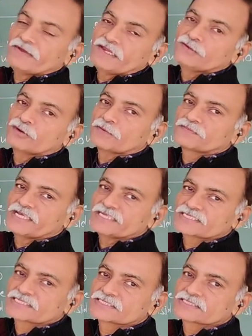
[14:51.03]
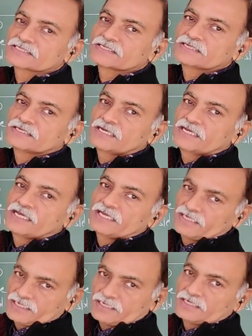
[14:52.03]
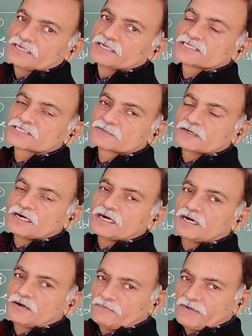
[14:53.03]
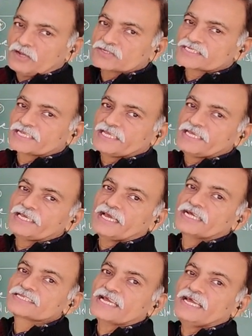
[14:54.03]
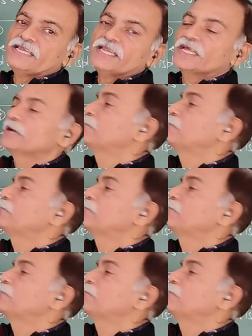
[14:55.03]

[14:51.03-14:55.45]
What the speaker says: value of this velocity as an